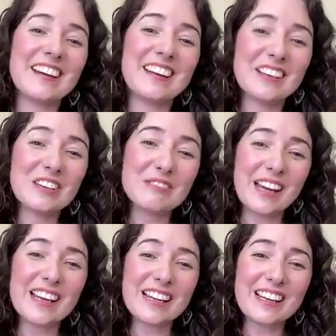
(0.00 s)
an
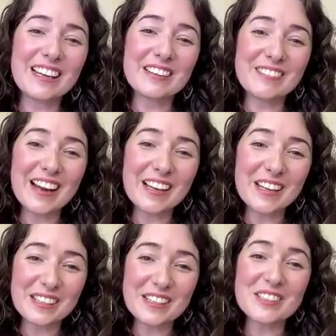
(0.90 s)
unveiling and a
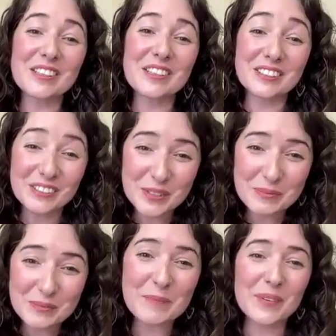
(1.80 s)
recognition and a
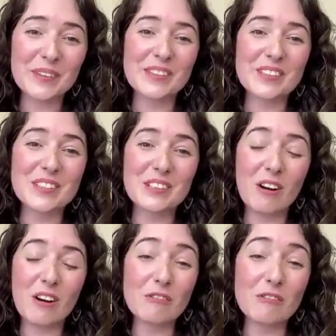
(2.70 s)
remembrance
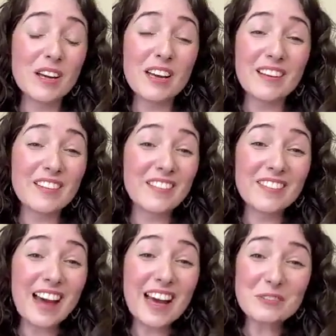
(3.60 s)
of
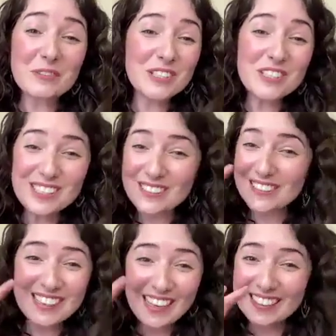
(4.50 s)
that which is
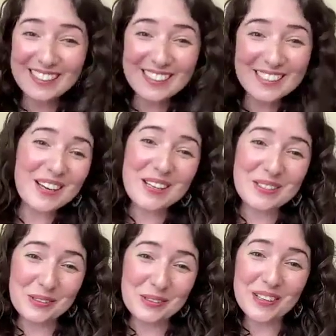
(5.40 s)
looking out of these
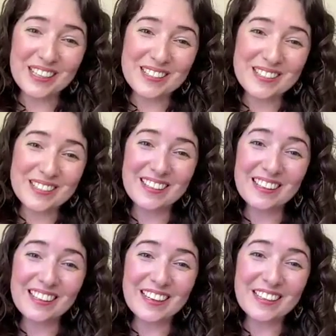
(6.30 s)
eyes always, the
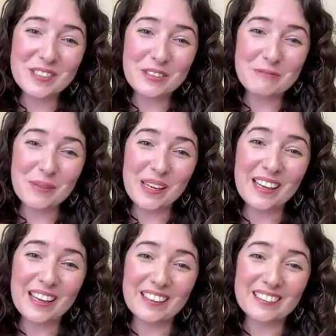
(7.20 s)
light of
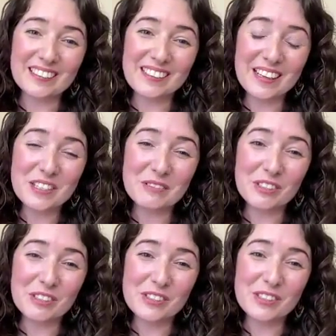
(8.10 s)
being, the light of
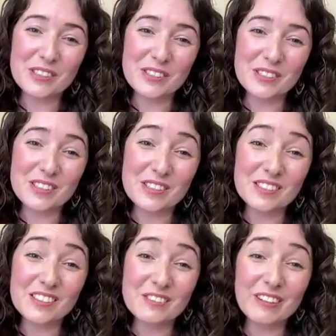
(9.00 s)
consciousness,
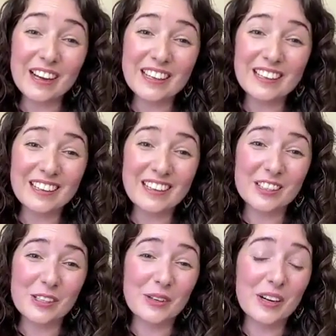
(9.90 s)
the divine light
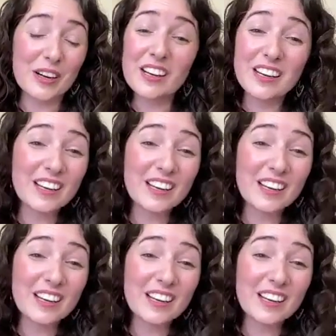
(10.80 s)
that you are.